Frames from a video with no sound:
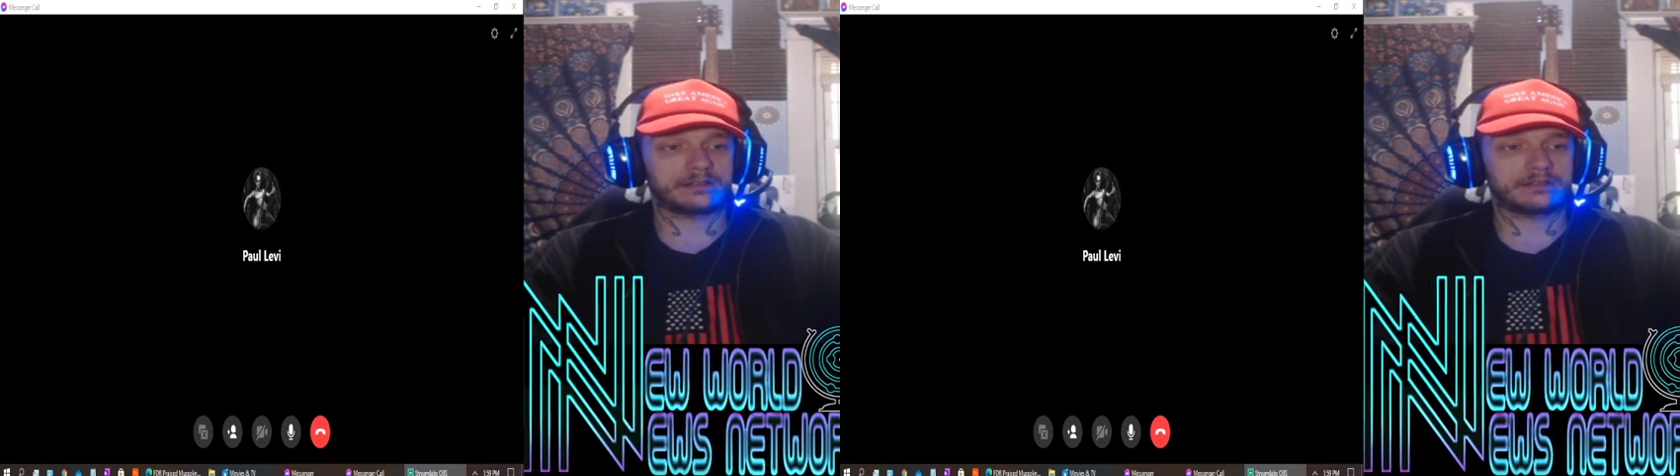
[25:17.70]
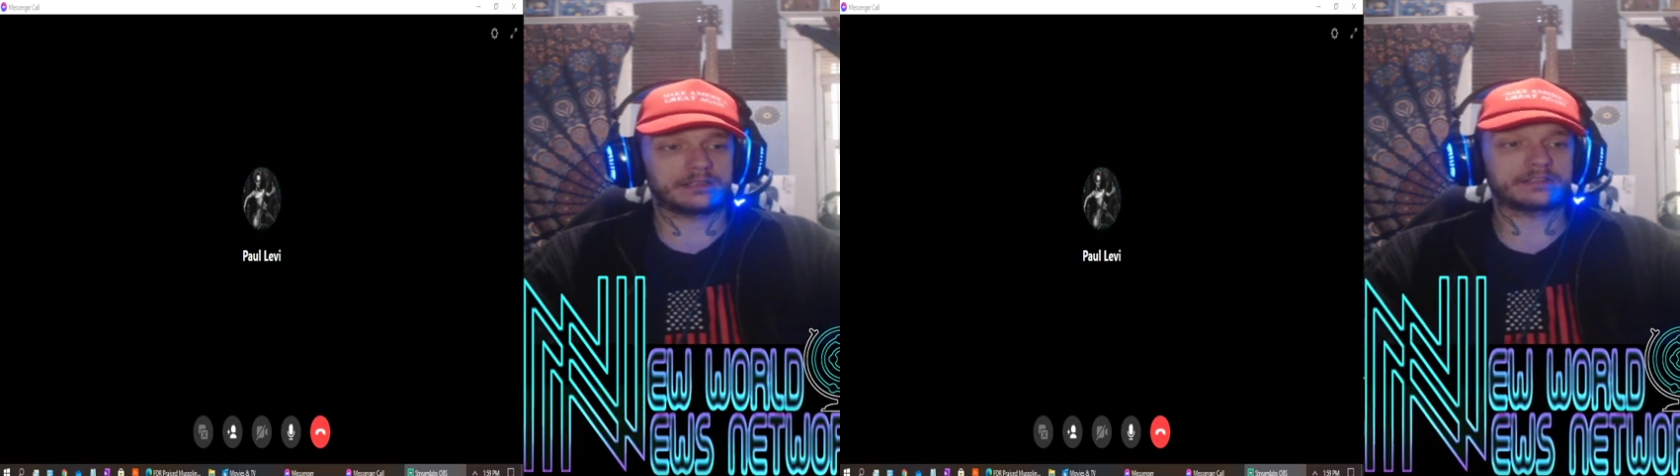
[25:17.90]

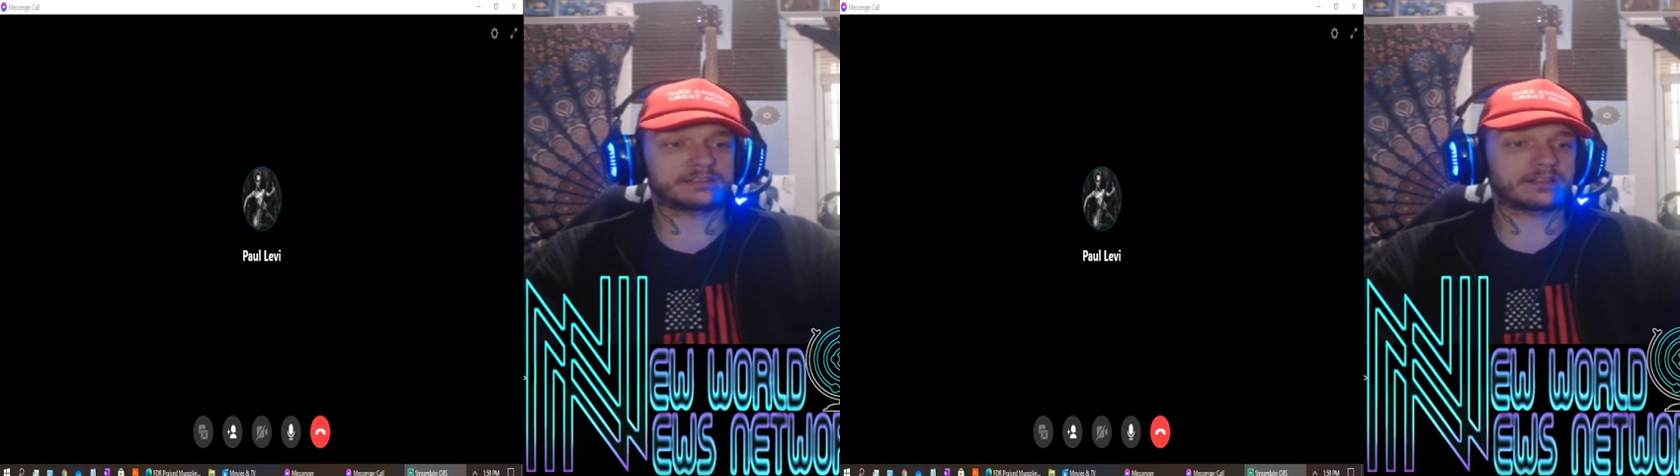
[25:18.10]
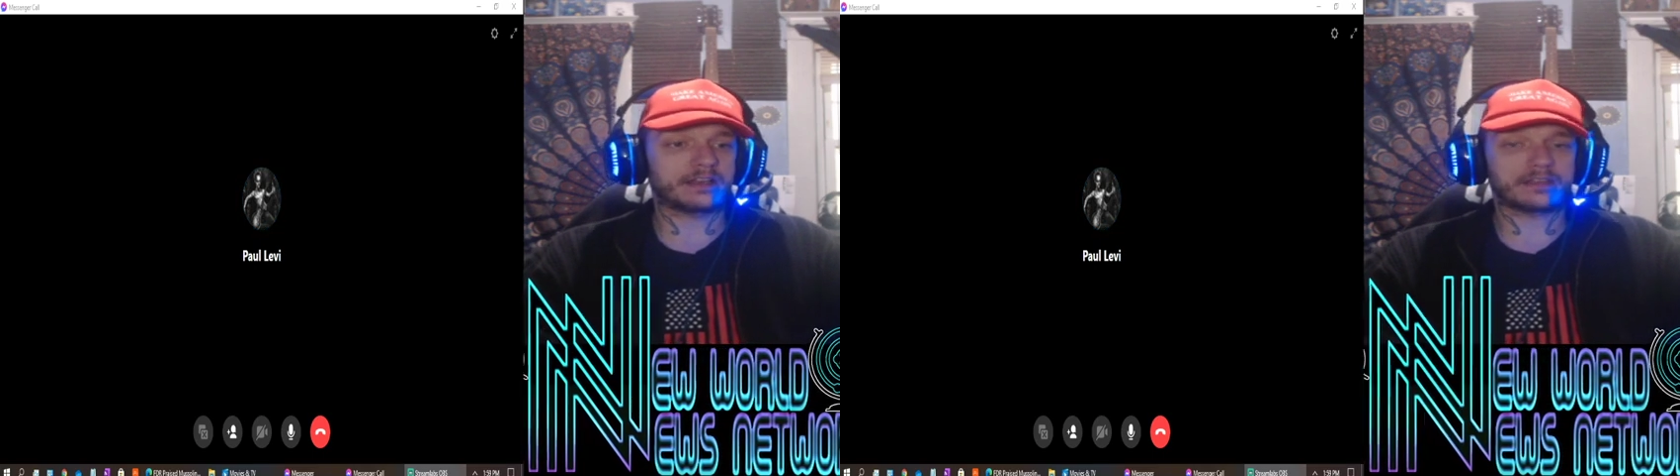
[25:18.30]

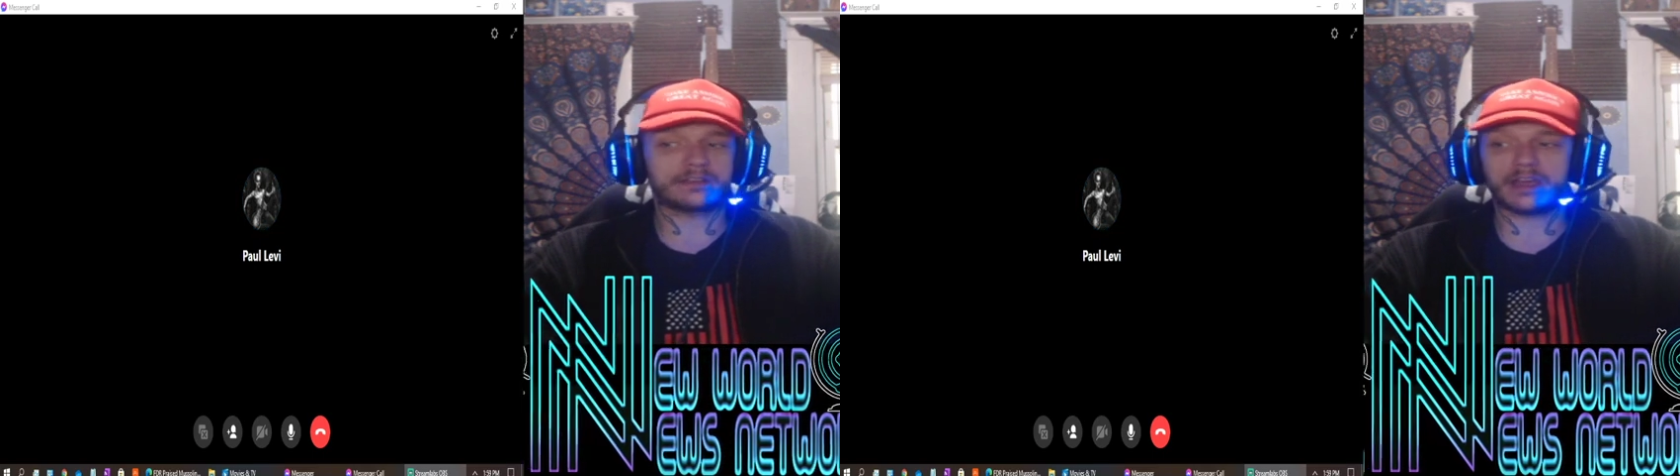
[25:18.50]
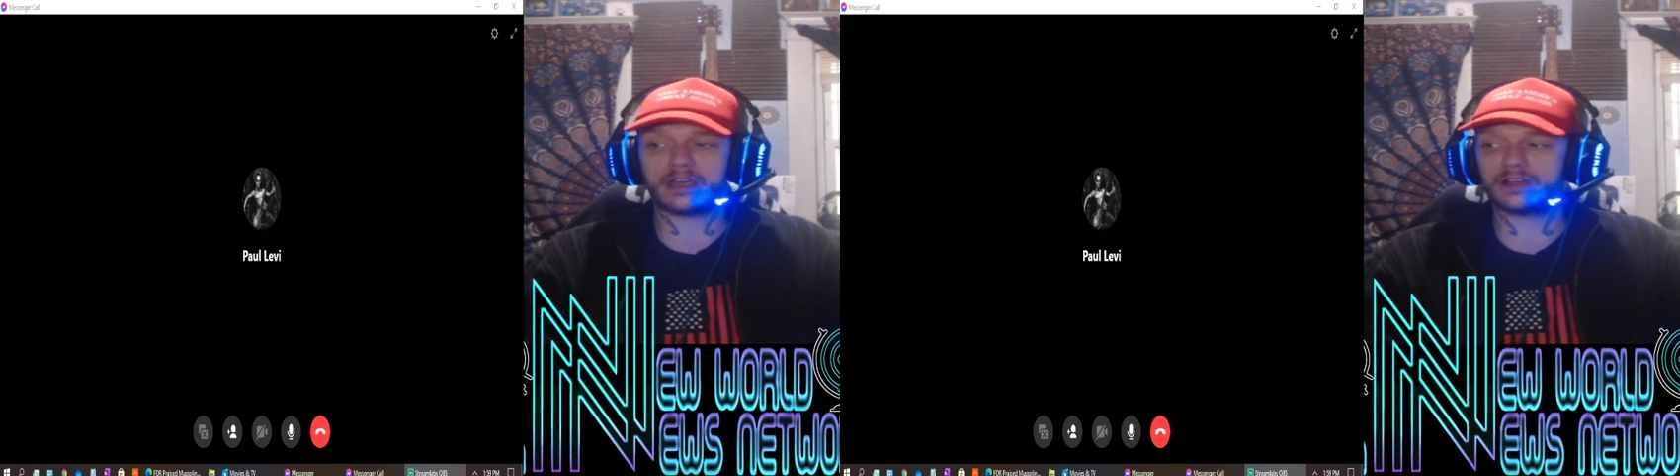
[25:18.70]
it's like
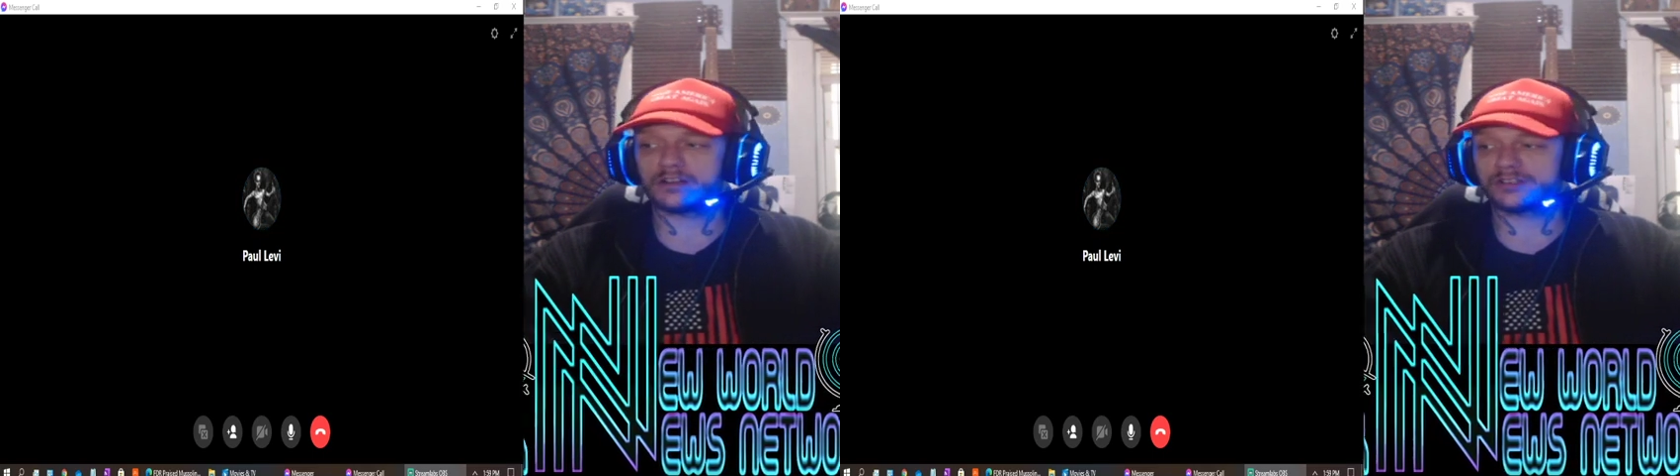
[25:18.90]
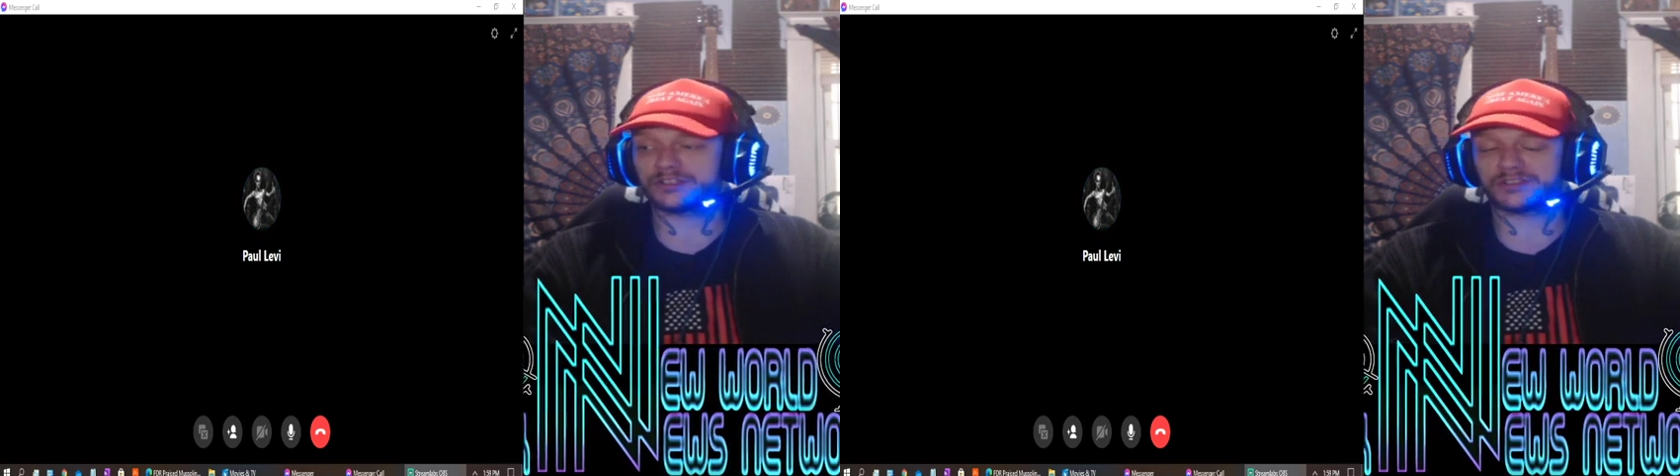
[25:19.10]
they
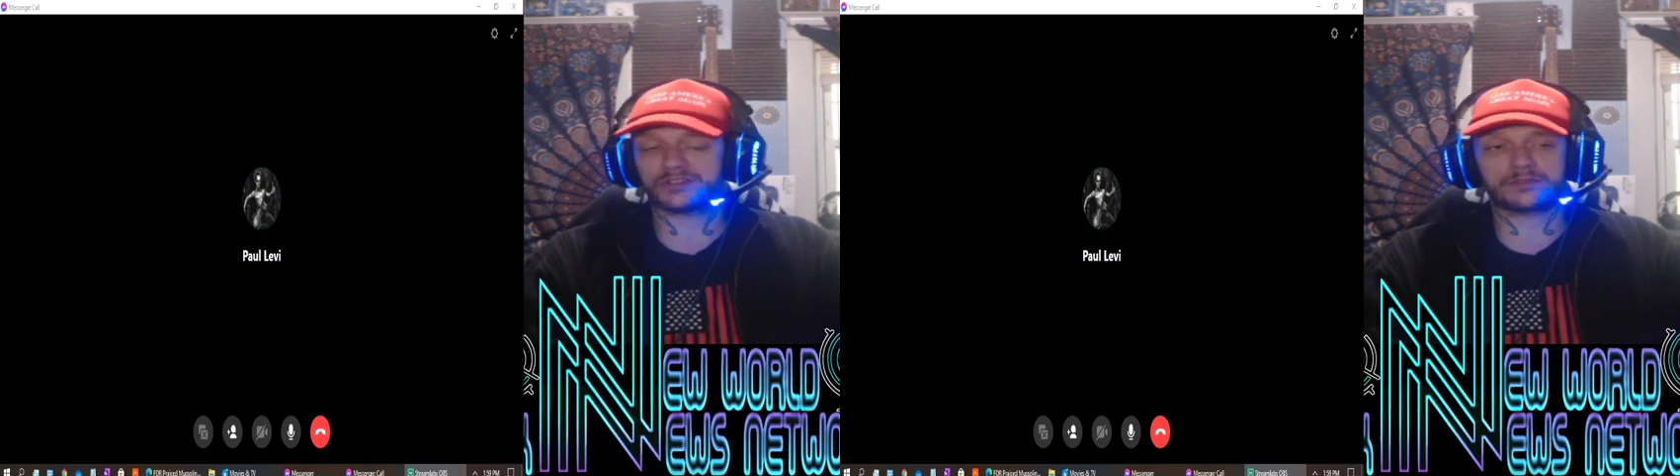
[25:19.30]
are just